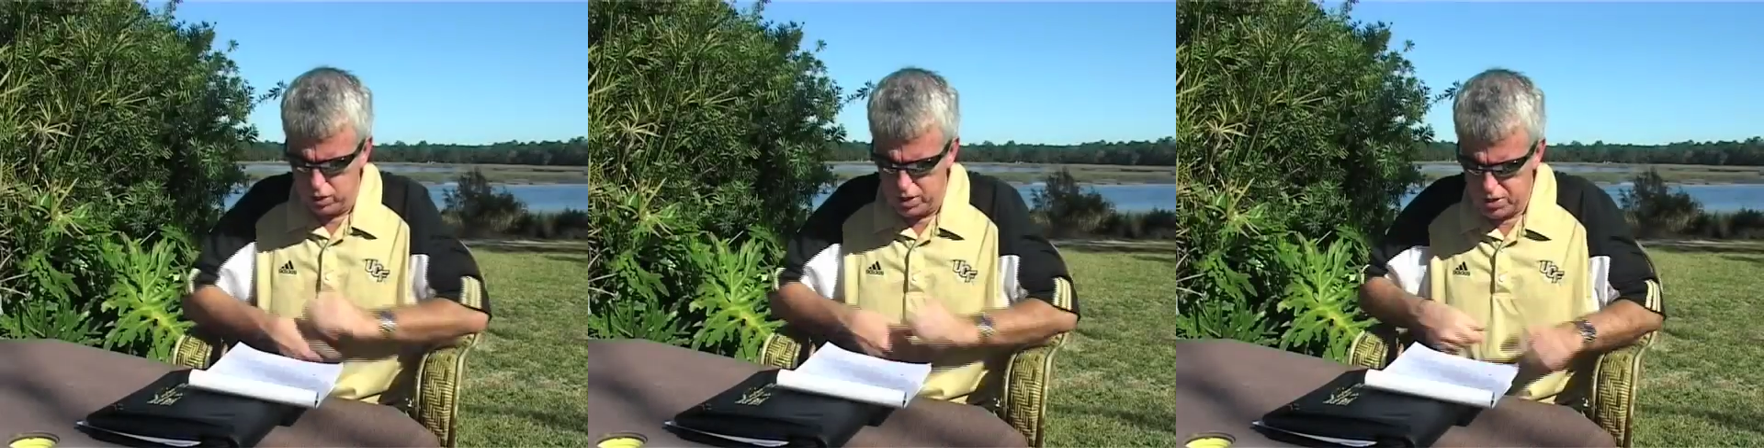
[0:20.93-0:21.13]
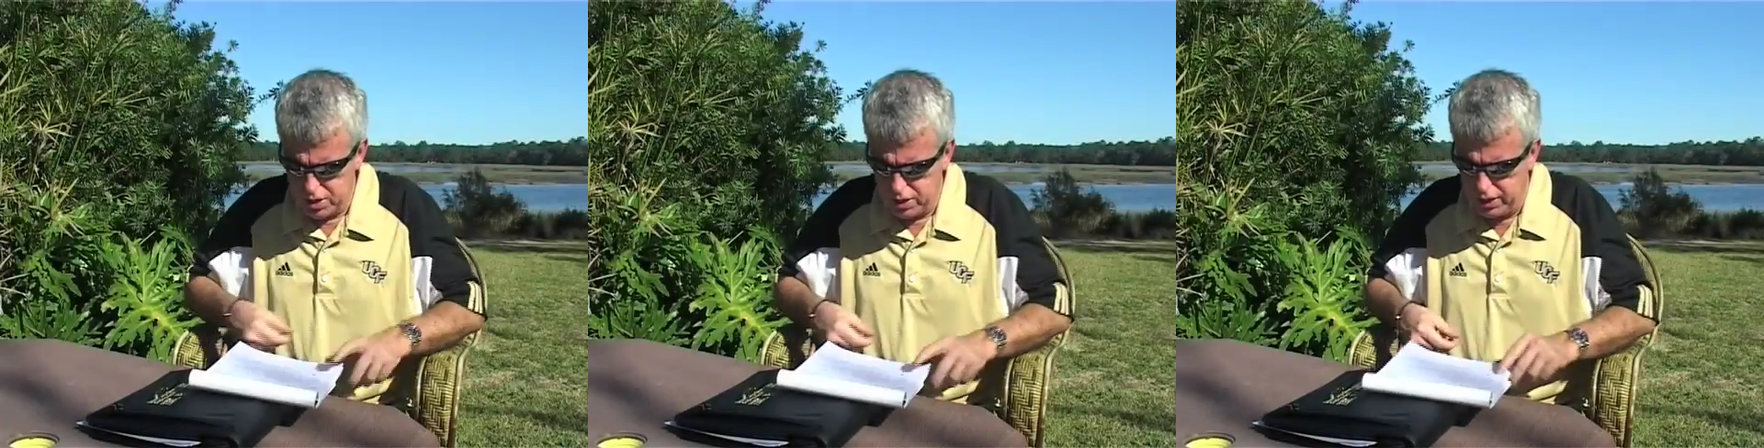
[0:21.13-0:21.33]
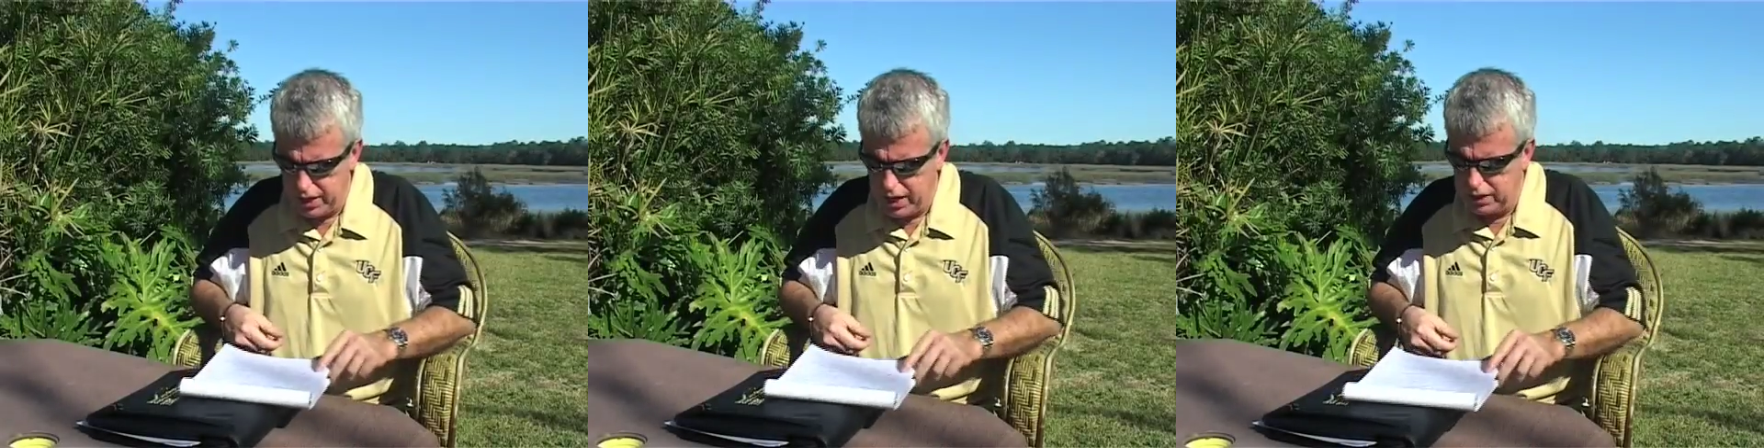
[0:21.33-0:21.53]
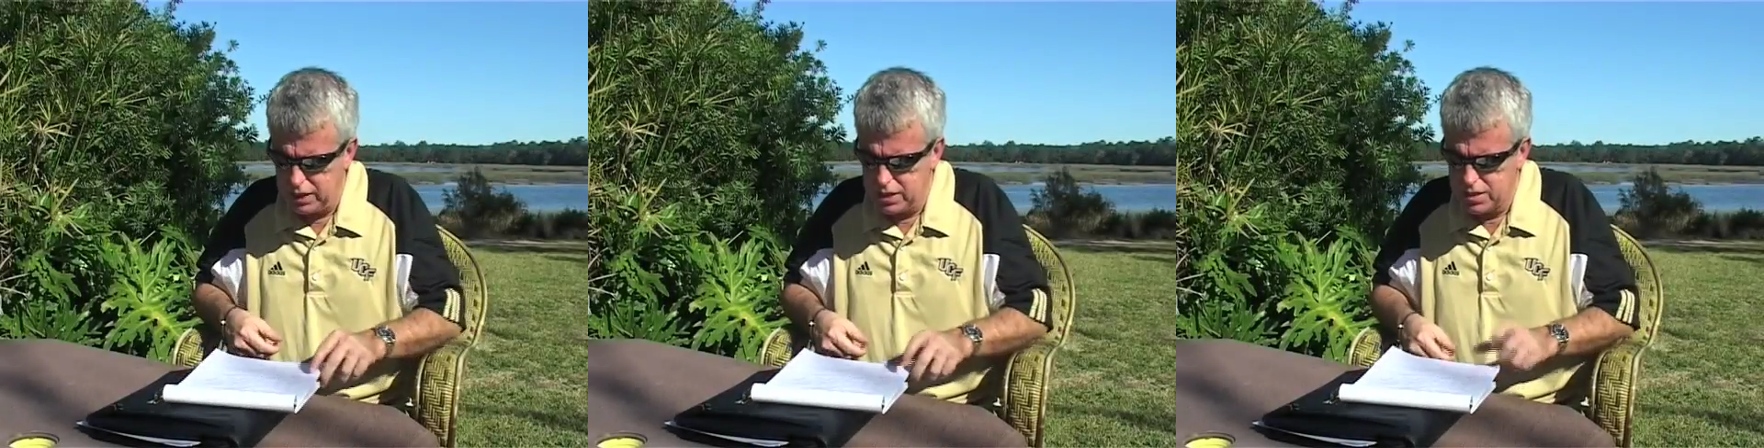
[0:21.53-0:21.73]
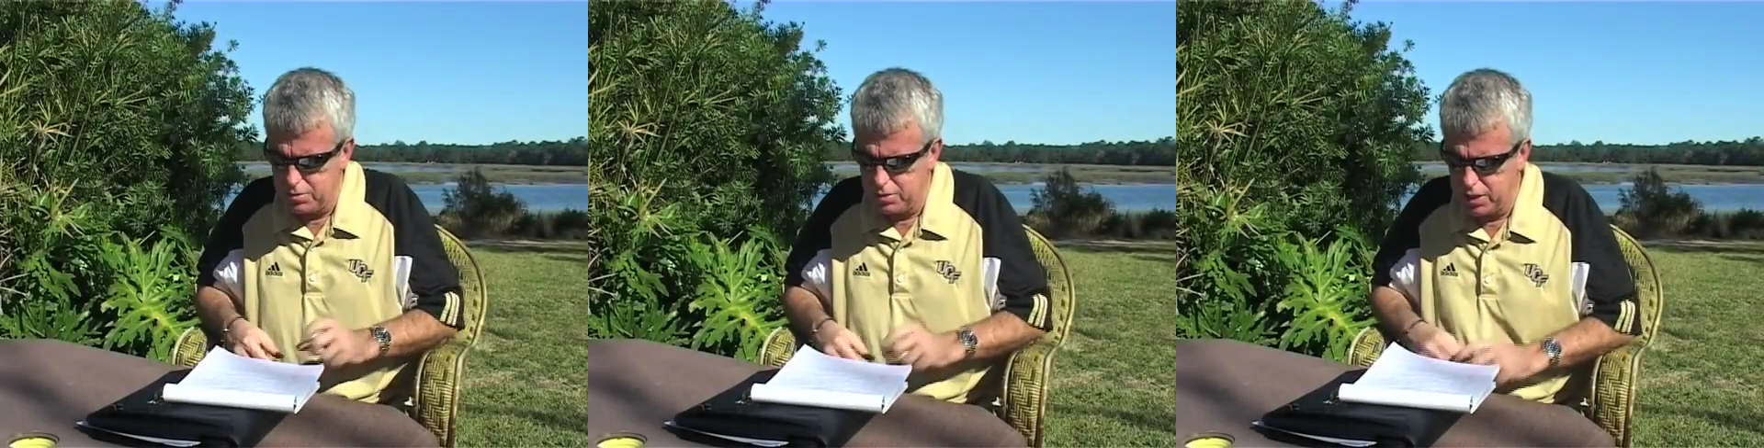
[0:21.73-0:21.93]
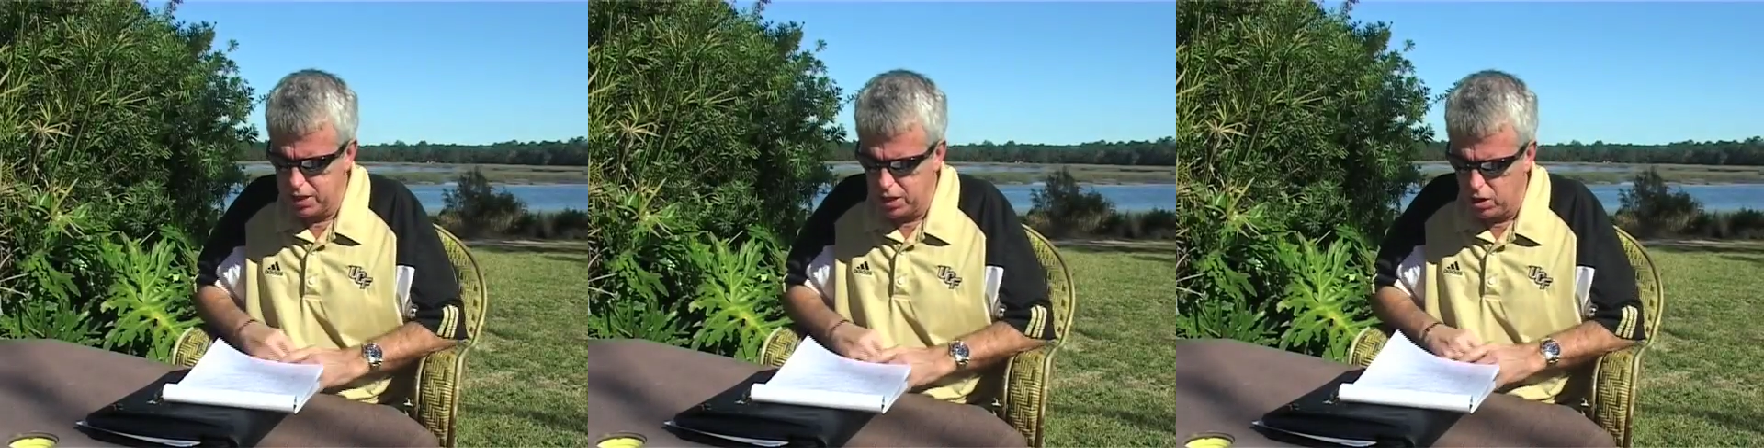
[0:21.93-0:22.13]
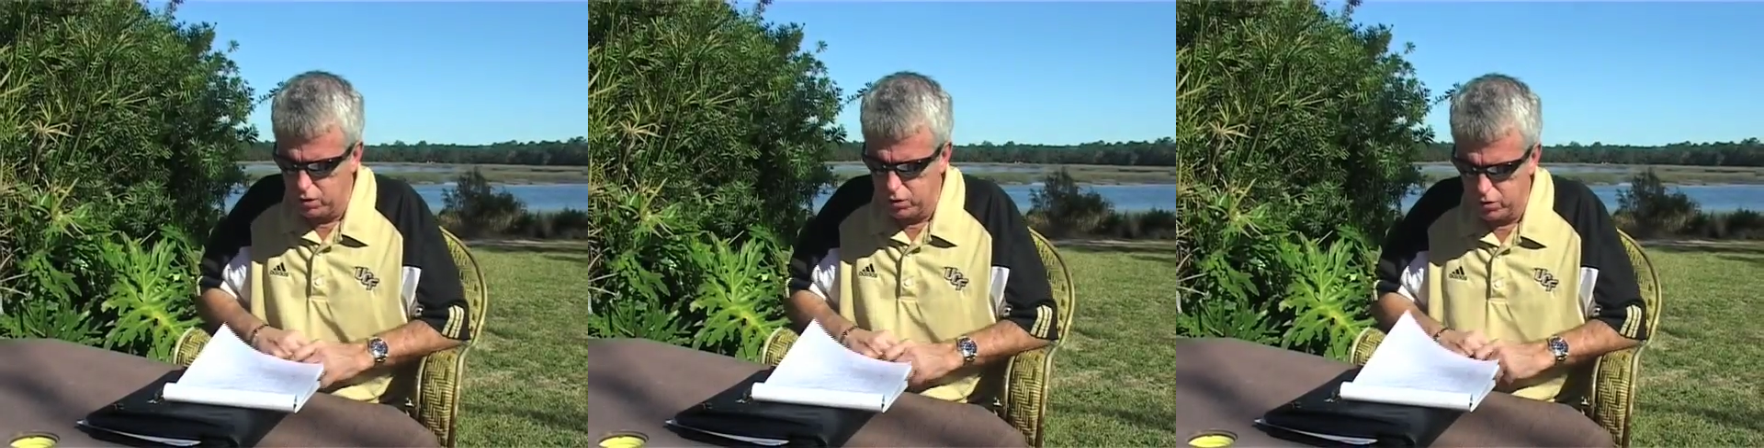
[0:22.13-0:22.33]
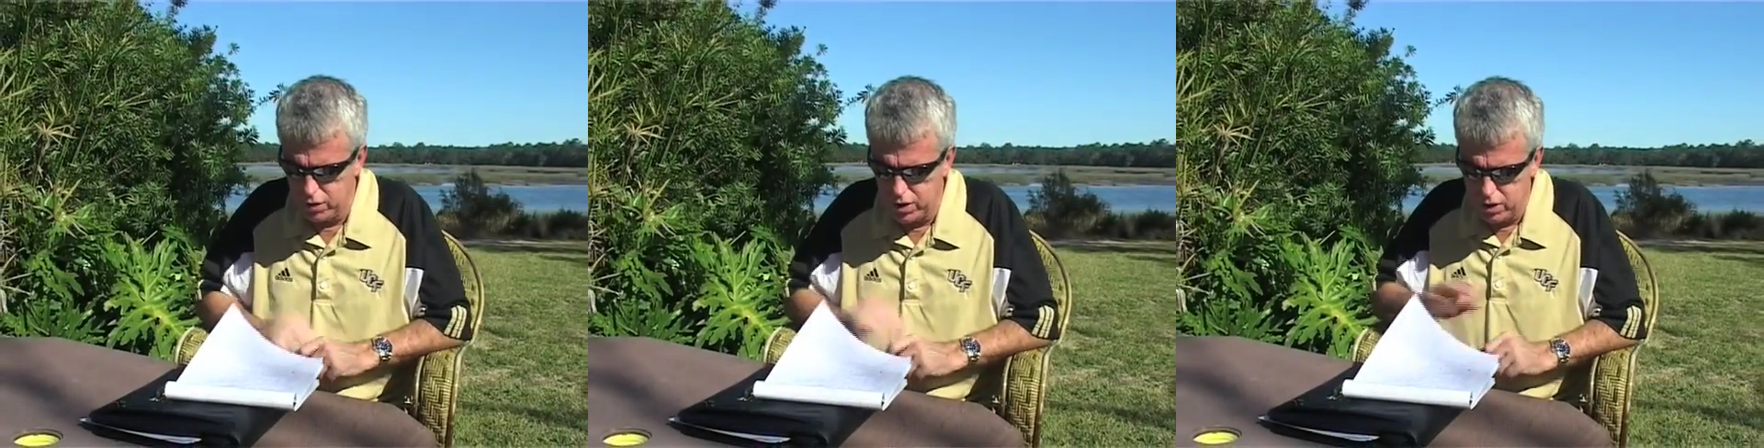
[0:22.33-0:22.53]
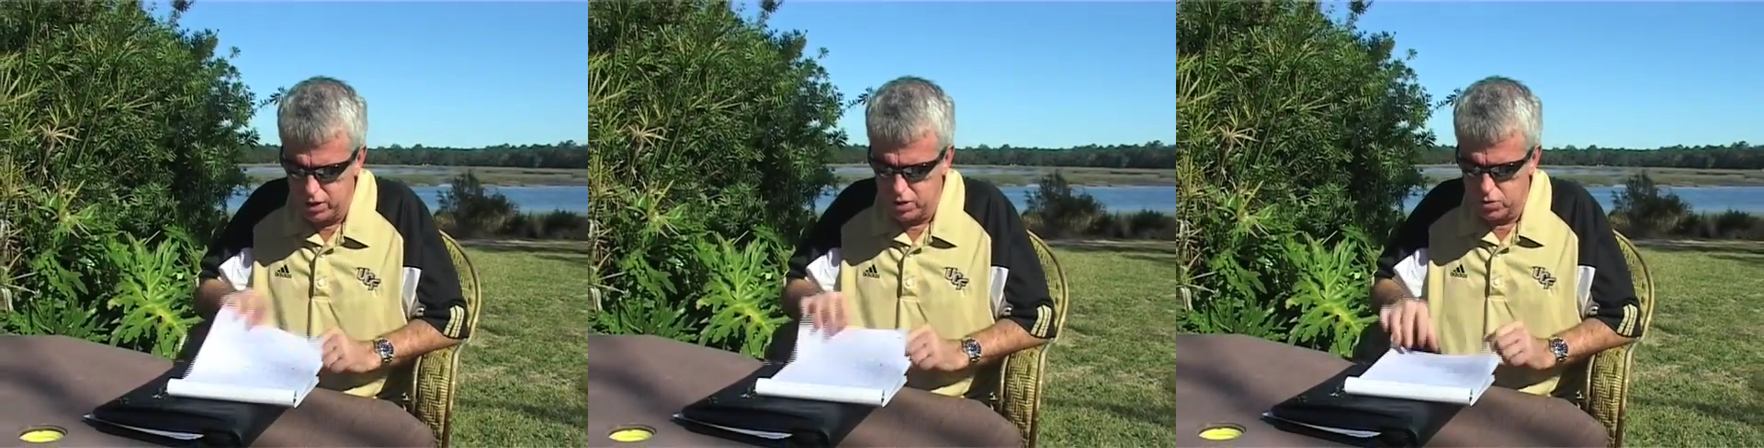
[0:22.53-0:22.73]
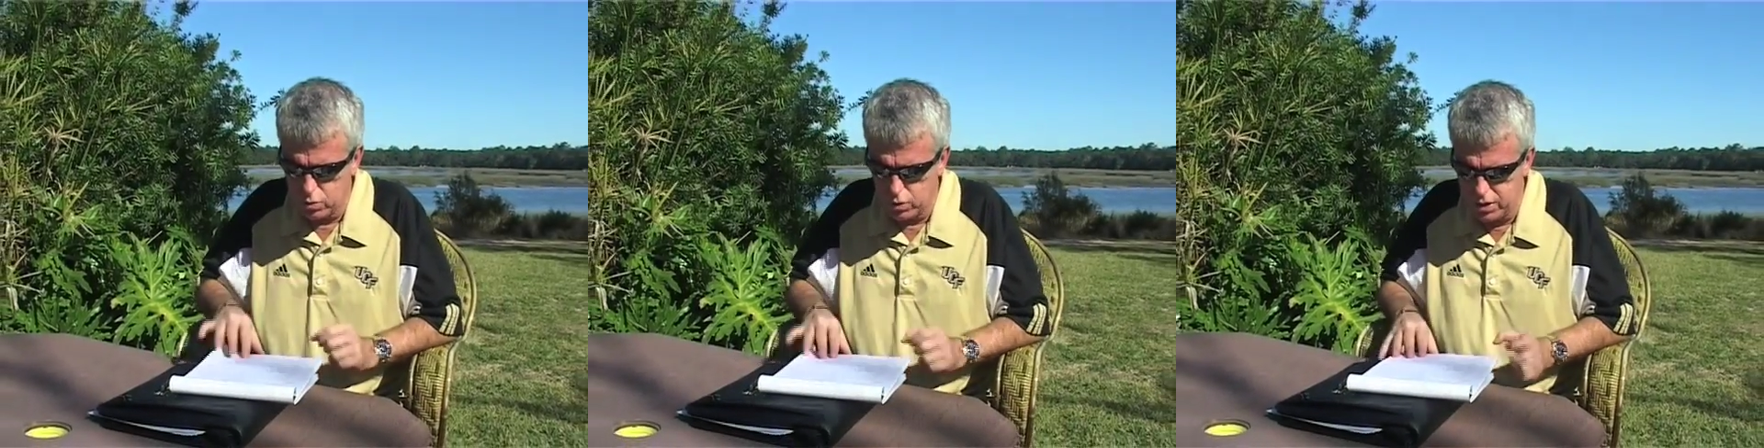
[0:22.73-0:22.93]
Recently, I let somebody go for
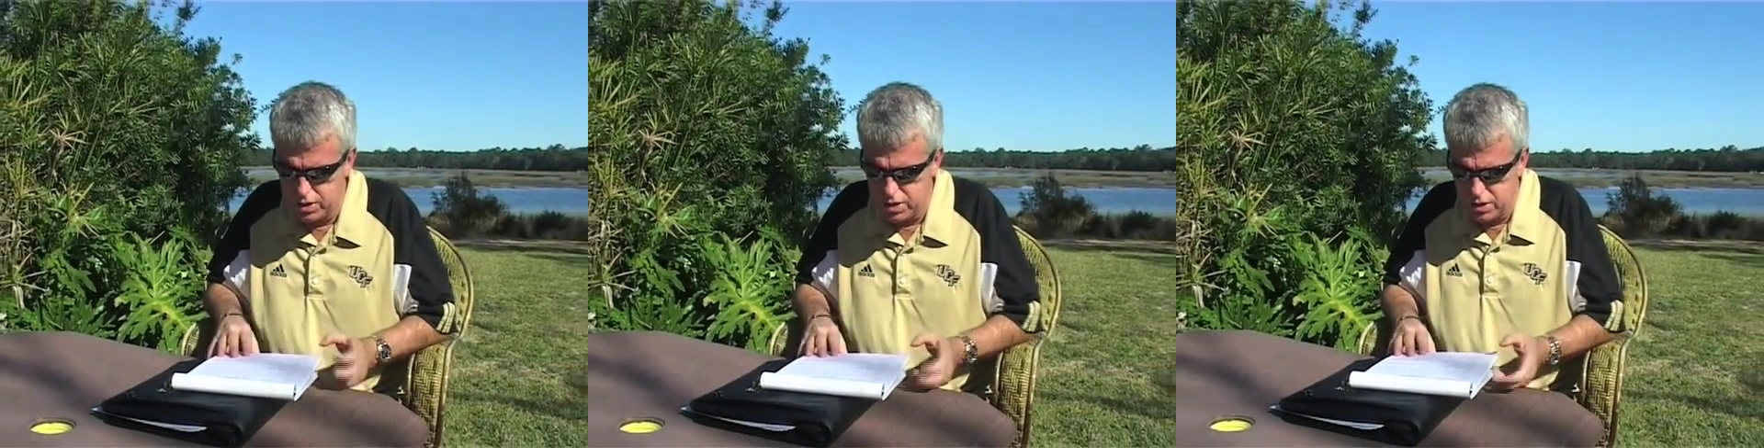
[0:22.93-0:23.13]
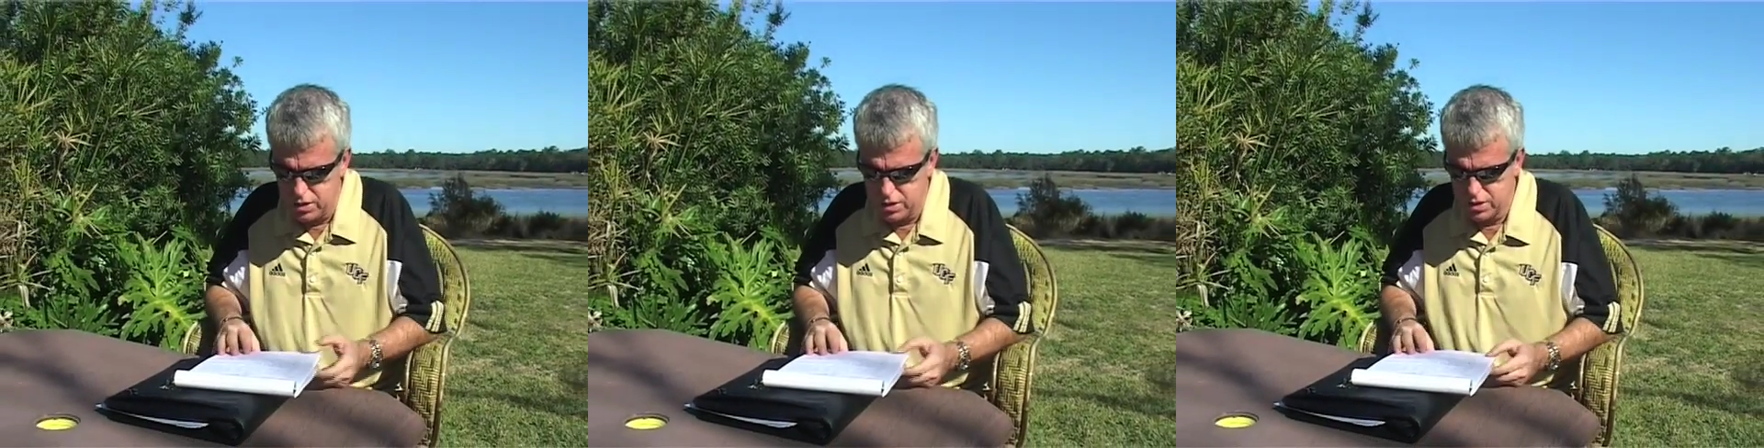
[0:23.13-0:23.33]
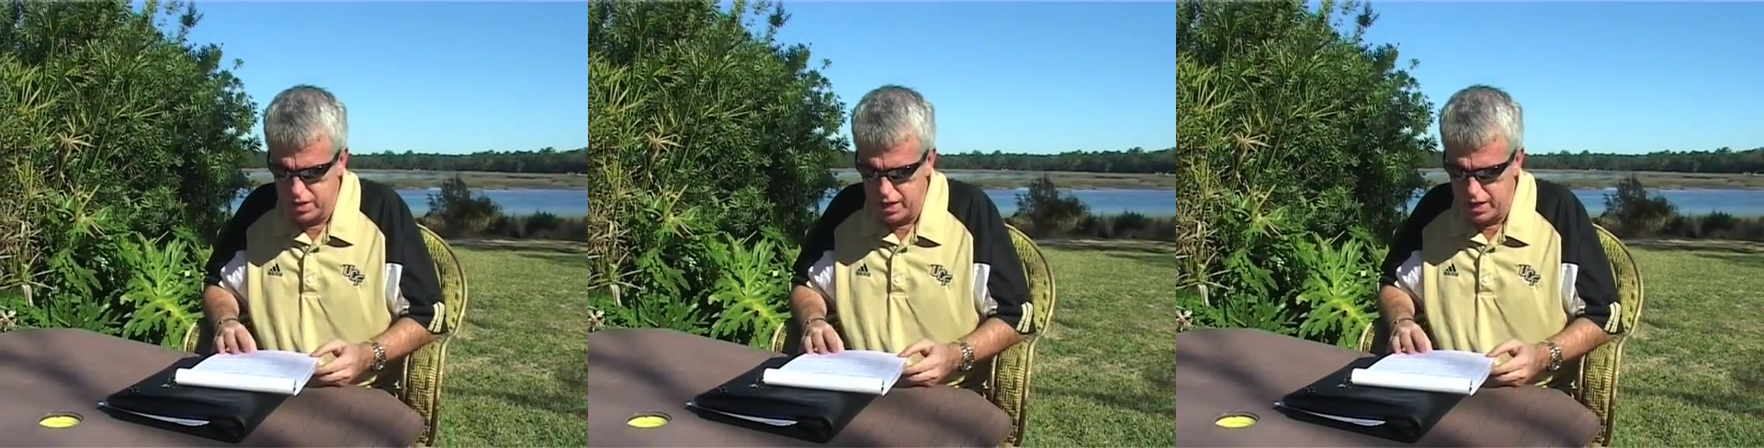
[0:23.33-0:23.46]
various reasons.